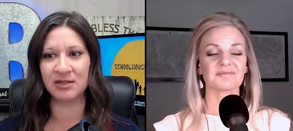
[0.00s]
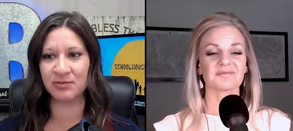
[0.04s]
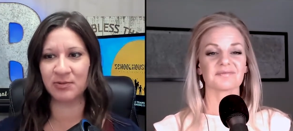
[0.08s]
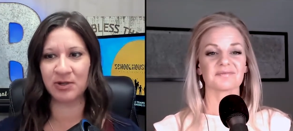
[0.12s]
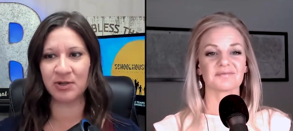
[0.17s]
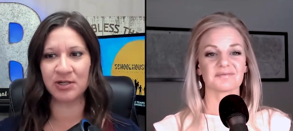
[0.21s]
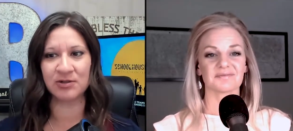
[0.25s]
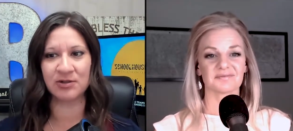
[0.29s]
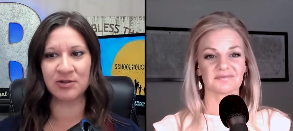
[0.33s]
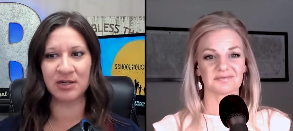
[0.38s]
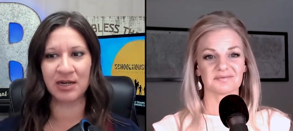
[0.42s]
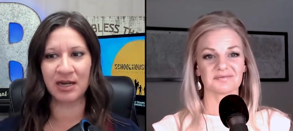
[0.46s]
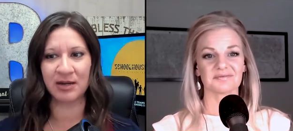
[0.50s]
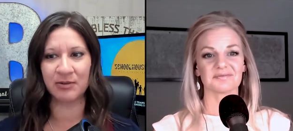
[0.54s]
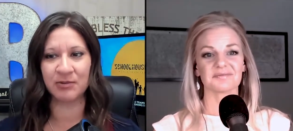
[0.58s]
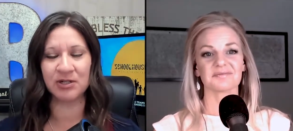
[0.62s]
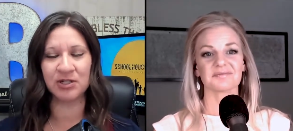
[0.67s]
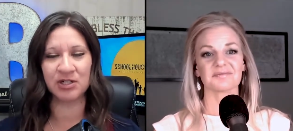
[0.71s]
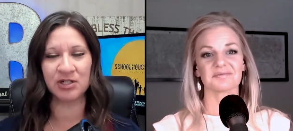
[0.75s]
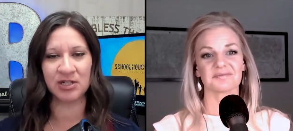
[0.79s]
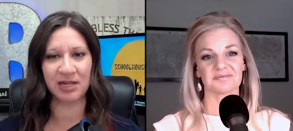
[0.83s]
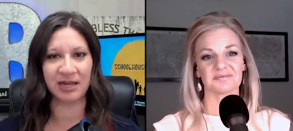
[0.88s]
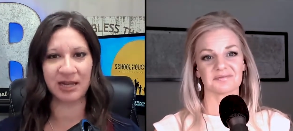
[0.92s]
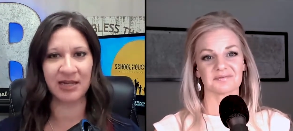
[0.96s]
Speaker 1: wondering, I
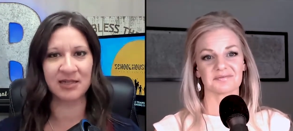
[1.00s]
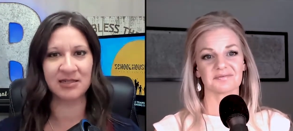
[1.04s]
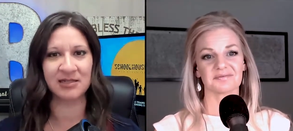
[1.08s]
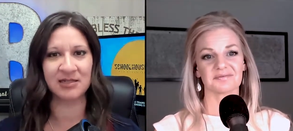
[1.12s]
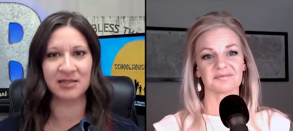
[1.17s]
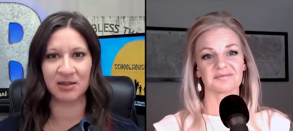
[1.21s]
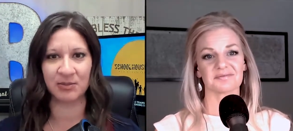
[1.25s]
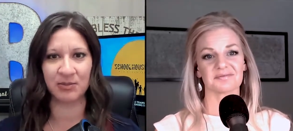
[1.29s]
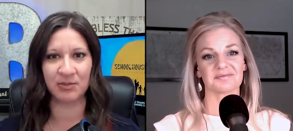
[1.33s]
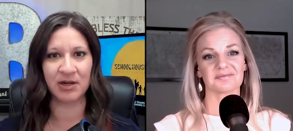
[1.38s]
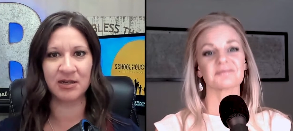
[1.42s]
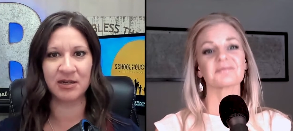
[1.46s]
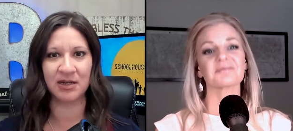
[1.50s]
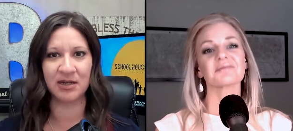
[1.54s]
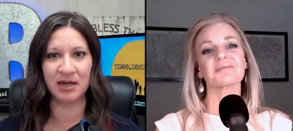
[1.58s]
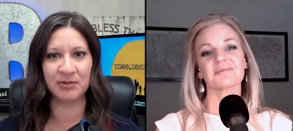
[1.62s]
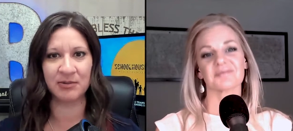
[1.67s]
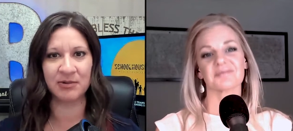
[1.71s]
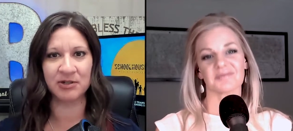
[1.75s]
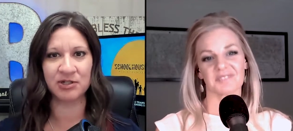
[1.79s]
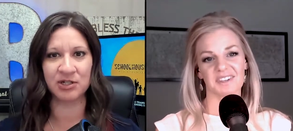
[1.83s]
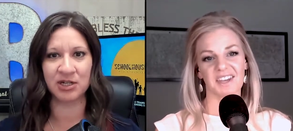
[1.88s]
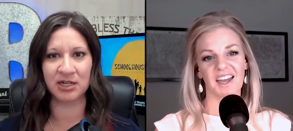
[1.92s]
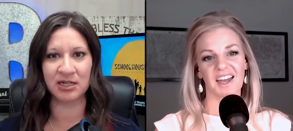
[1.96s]
wish I had someone. I
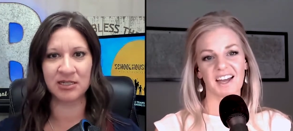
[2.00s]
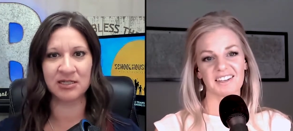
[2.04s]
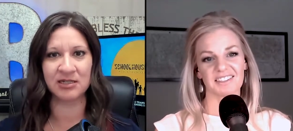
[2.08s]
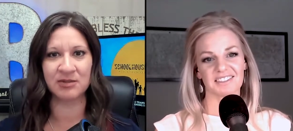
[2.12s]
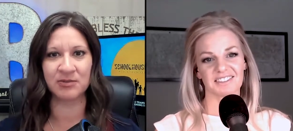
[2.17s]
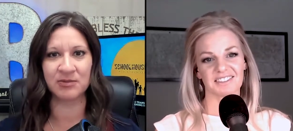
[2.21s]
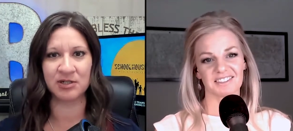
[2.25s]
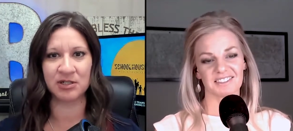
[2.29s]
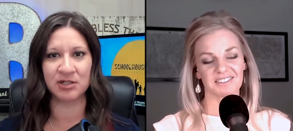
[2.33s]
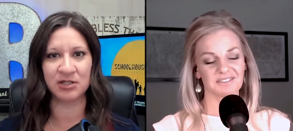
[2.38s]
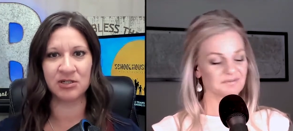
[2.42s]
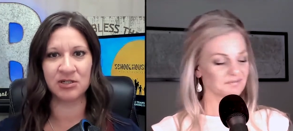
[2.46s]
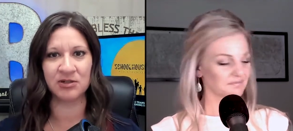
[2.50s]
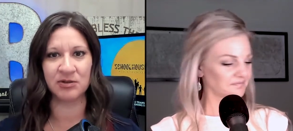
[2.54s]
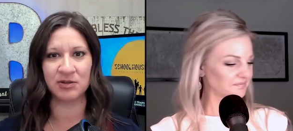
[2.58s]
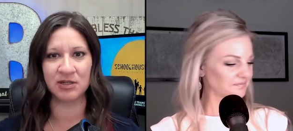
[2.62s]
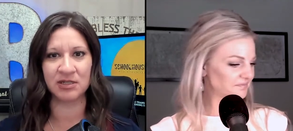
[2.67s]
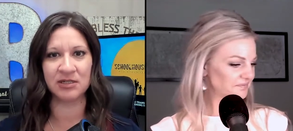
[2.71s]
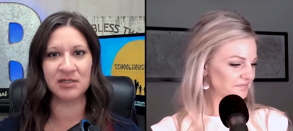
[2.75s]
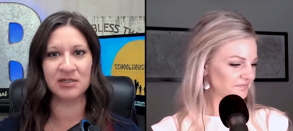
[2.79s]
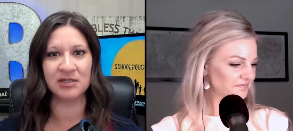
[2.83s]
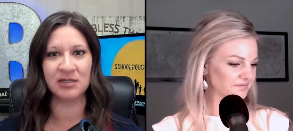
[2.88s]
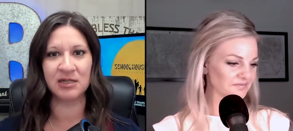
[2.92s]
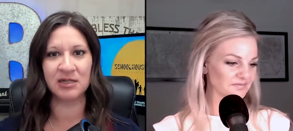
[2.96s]
wish yes. I had someone to do
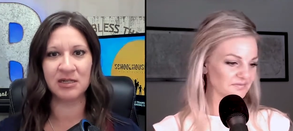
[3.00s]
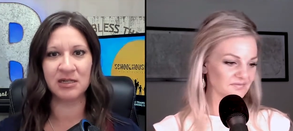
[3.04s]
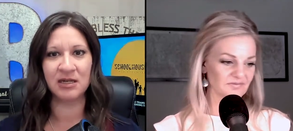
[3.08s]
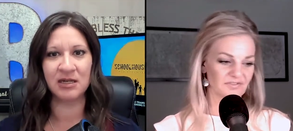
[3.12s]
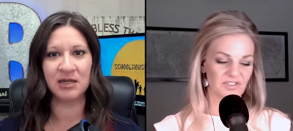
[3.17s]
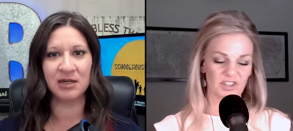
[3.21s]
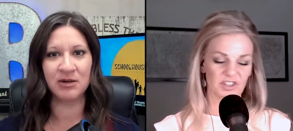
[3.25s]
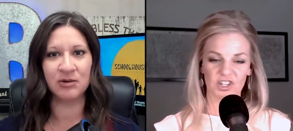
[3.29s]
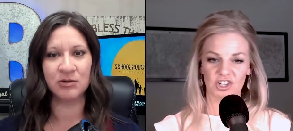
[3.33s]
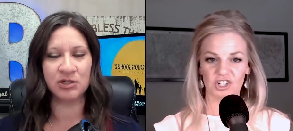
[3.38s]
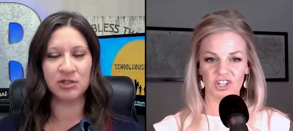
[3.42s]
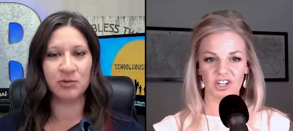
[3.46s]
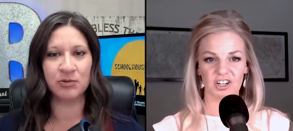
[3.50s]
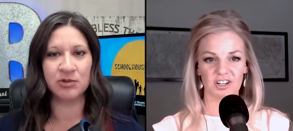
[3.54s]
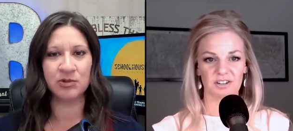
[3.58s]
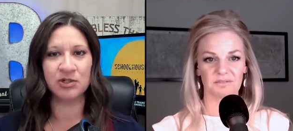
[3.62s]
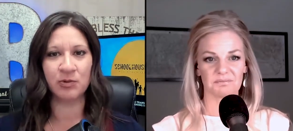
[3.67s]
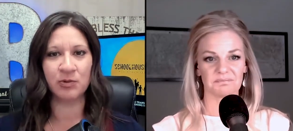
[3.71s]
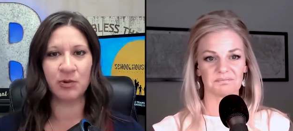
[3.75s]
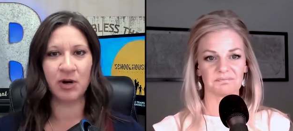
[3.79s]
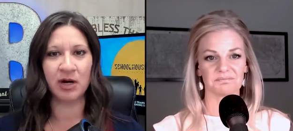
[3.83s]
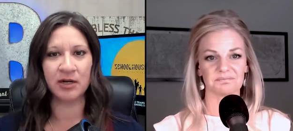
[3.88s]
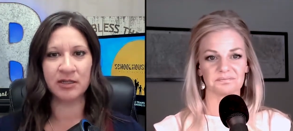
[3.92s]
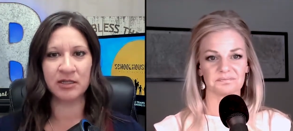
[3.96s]
this, sure. to, to
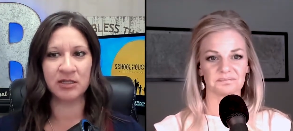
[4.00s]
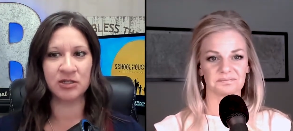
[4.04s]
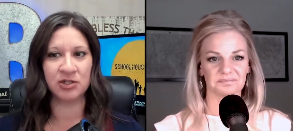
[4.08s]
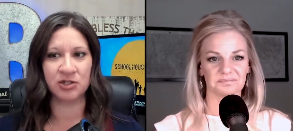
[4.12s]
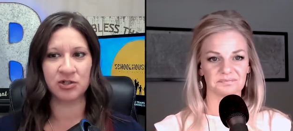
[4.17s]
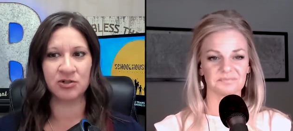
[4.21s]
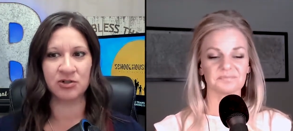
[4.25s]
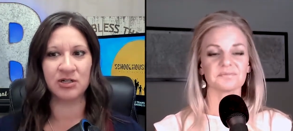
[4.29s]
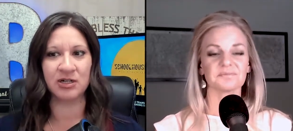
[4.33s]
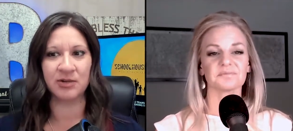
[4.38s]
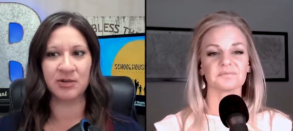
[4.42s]
walk this journey